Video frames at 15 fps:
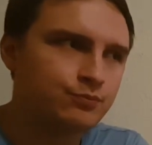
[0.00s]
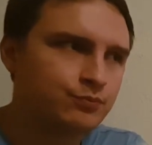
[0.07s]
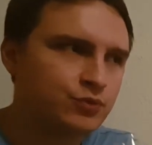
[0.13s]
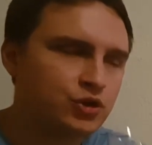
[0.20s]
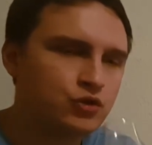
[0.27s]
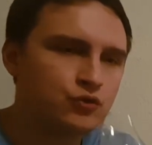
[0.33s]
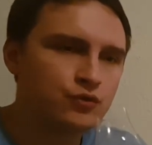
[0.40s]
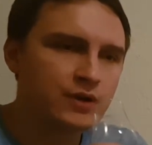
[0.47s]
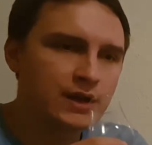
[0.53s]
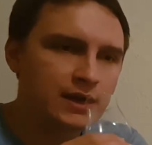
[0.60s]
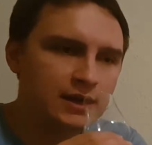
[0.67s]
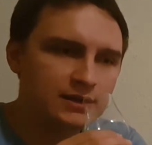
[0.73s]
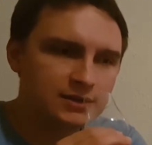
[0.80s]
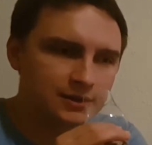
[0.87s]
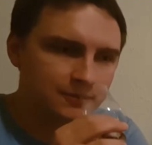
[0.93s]

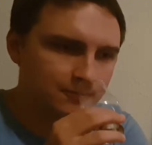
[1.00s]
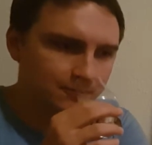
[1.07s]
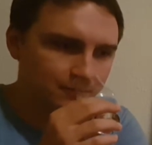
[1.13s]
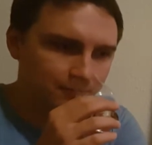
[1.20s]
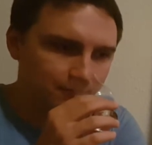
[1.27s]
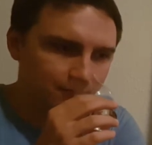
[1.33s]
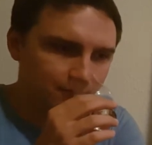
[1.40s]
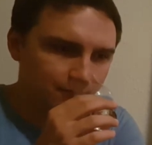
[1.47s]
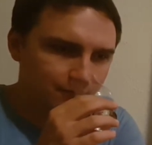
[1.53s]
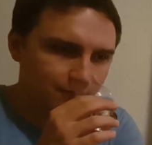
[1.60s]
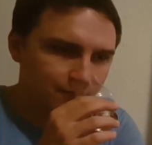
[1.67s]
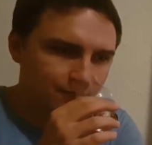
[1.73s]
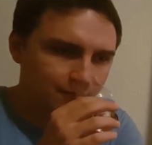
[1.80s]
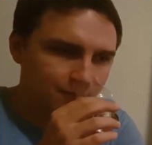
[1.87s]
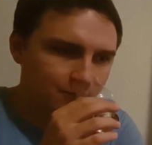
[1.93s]
pureed,
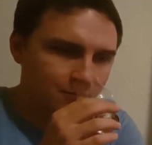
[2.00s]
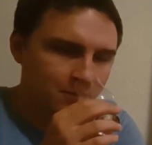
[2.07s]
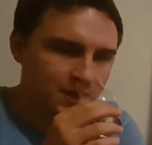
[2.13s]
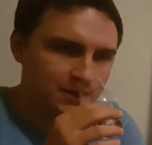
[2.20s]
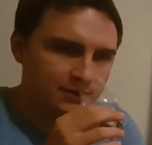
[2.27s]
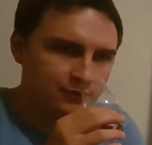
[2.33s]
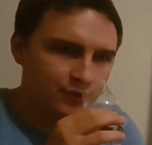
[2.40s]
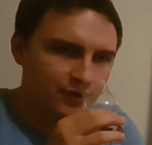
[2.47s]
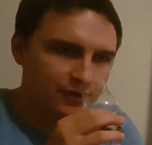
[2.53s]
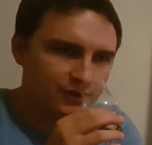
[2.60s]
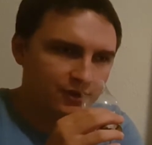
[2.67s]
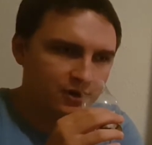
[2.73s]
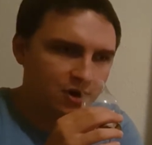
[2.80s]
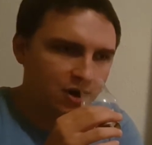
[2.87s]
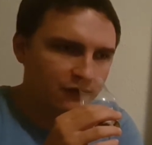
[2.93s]
mixed with
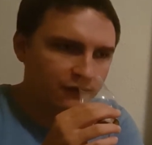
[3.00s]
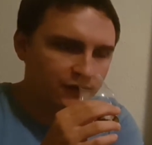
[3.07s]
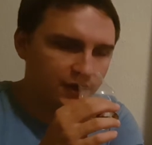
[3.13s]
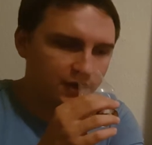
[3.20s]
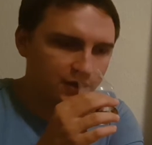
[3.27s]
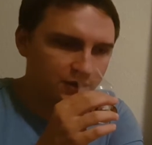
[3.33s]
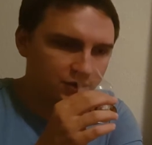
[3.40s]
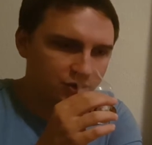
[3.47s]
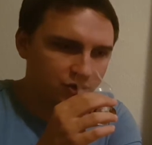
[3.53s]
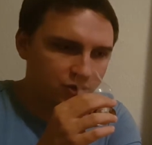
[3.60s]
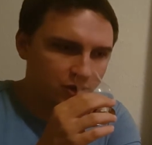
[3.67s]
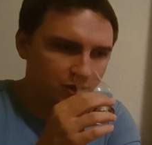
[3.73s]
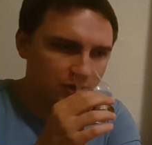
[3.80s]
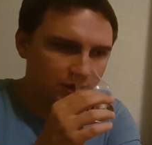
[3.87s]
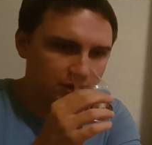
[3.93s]
coffee and
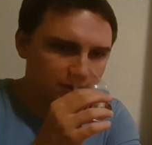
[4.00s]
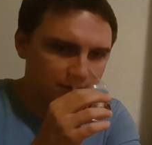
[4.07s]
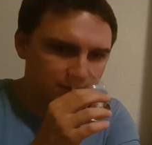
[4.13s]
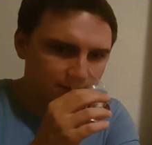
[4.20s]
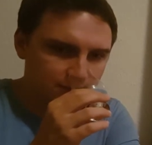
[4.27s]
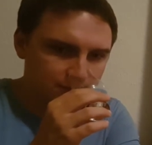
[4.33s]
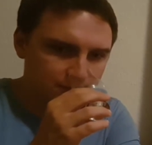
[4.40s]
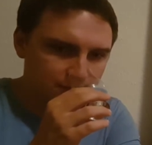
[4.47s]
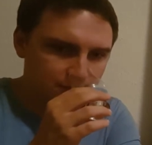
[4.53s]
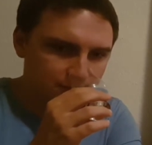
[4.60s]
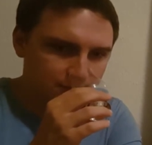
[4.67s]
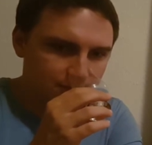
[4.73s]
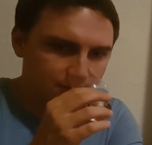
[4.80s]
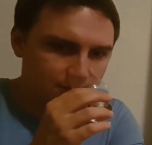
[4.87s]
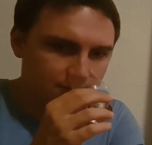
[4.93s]
chocolate.
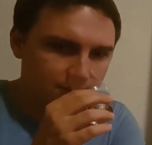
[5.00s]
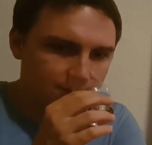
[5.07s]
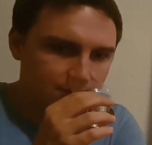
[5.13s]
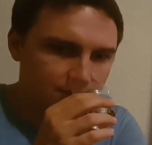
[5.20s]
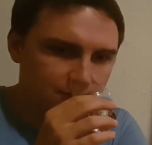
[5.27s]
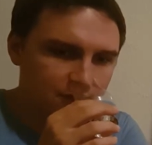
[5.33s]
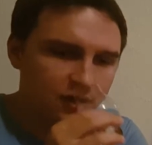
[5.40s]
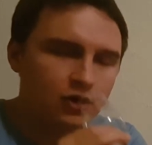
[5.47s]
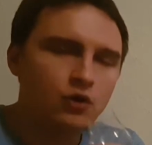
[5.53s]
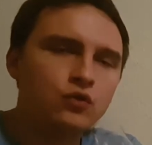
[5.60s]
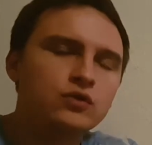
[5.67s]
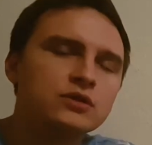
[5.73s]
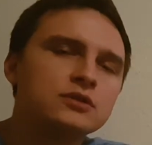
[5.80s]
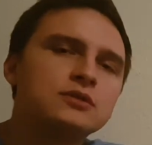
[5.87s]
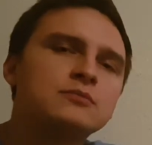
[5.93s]
The
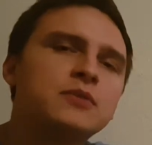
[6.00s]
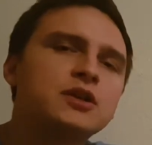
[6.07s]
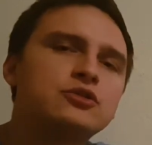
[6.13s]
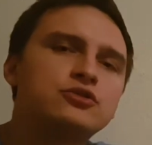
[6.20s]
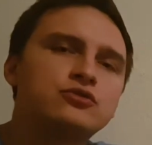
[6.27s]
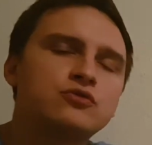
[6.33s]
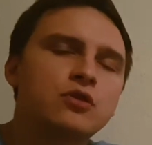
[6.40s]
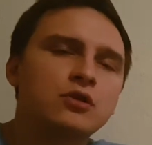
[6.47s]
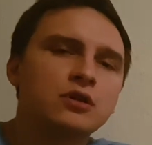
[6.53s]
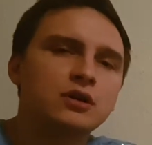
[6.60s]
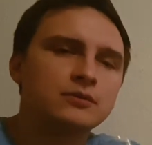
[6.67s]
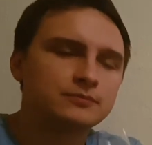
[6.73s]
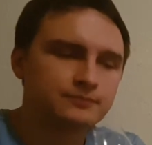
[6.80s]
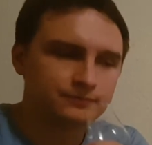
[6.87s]
oak is much stronger